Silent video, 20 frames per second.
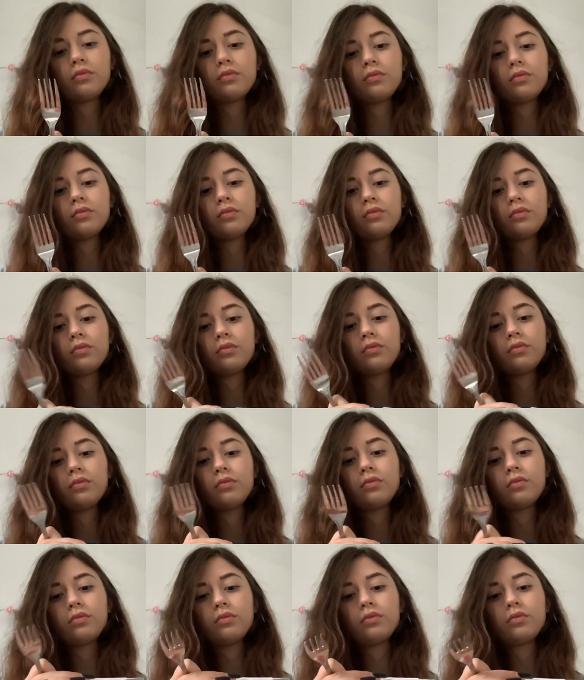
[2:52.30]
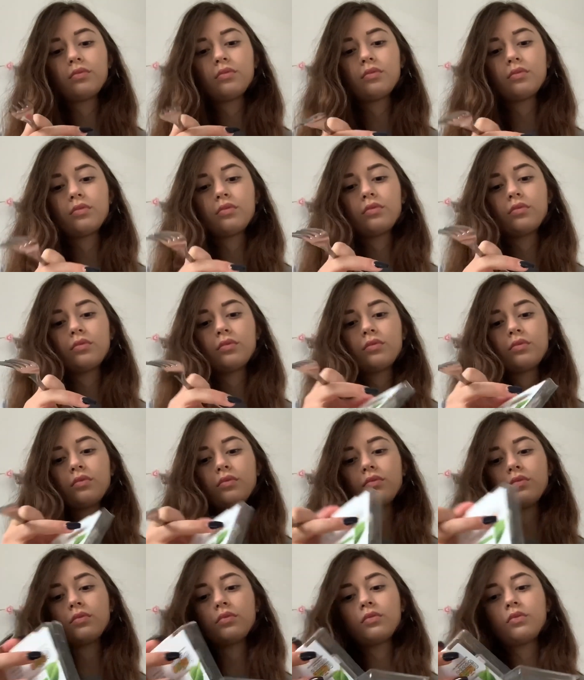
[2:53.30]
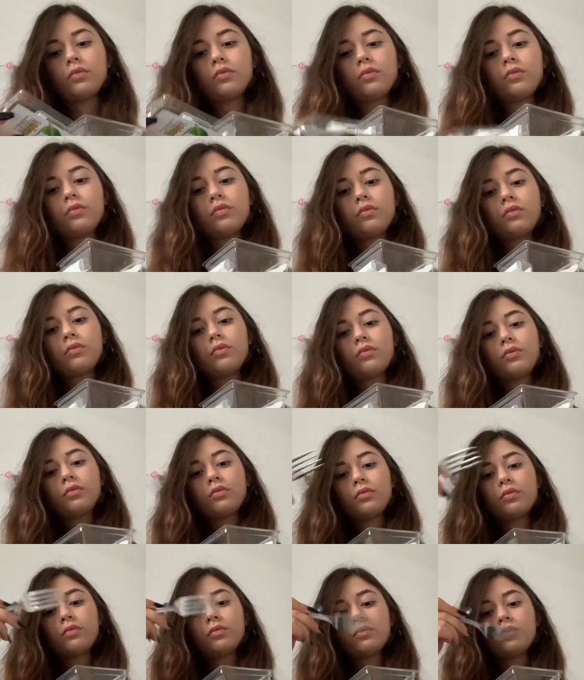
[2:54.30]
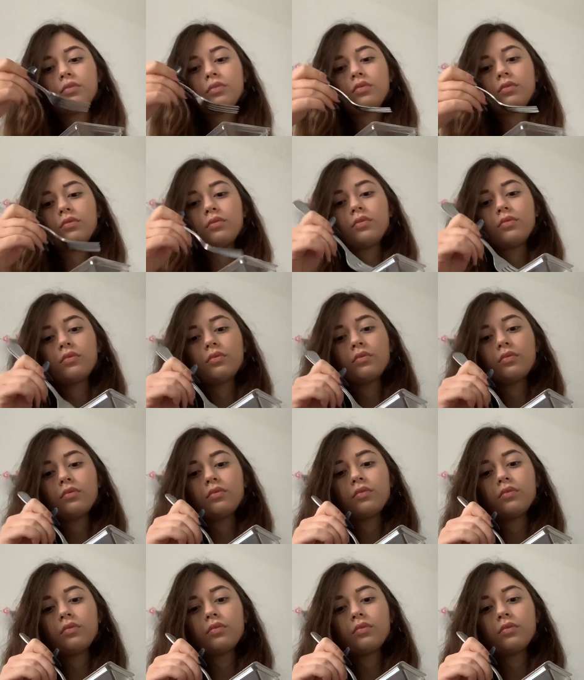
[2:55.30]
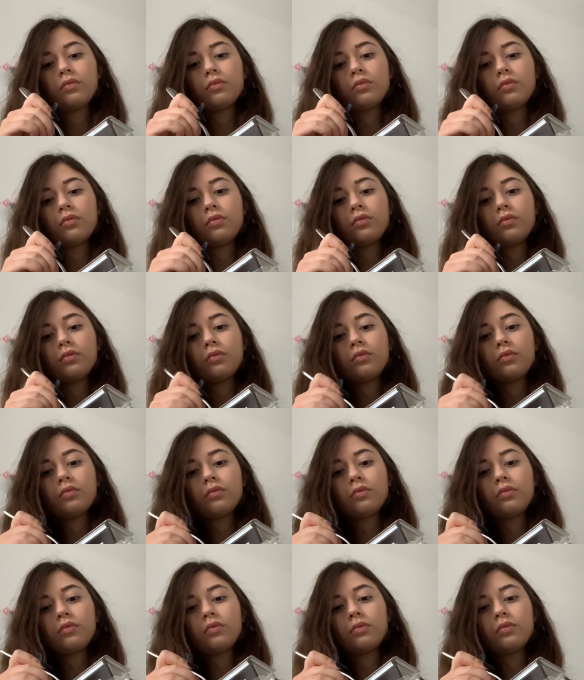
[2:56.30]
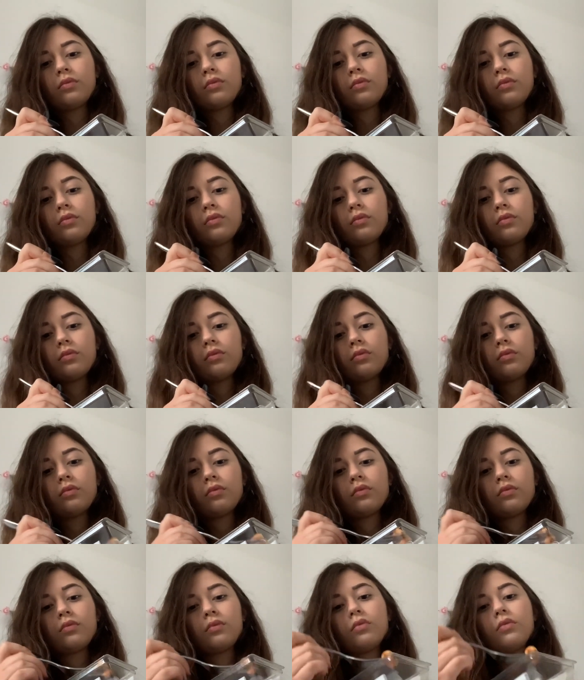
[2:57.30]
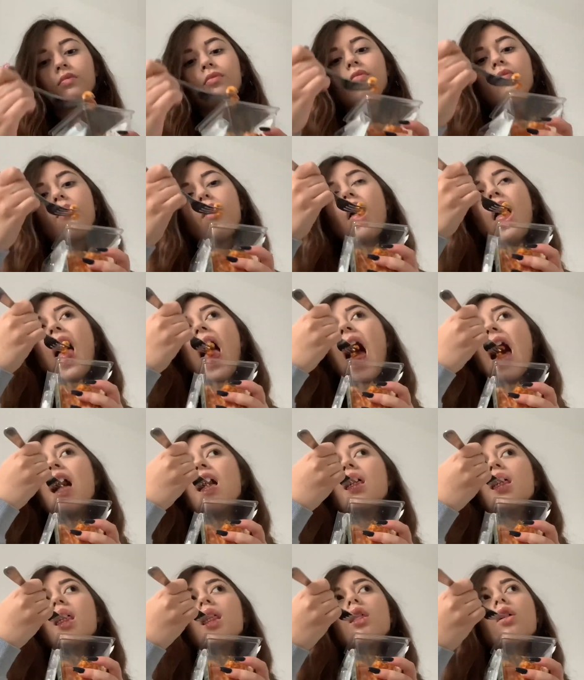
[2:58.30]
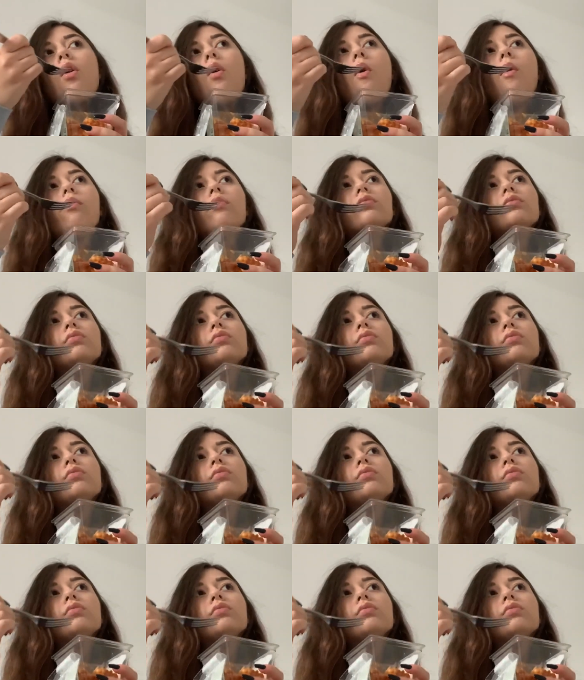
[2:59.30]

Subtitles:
Nothing is said.